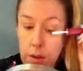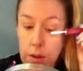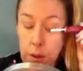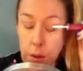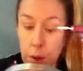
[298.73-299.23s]

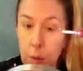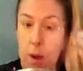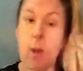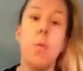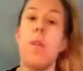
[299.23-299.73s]
you'll go
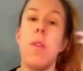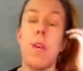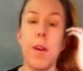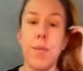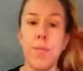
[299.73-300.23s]
in with
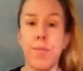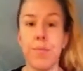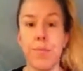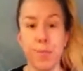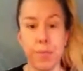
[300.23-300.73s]
the
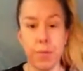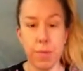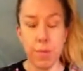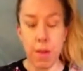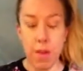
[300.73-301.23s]

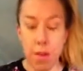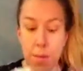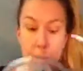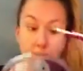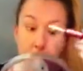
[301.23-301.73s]
the
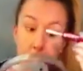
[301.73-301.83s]
black.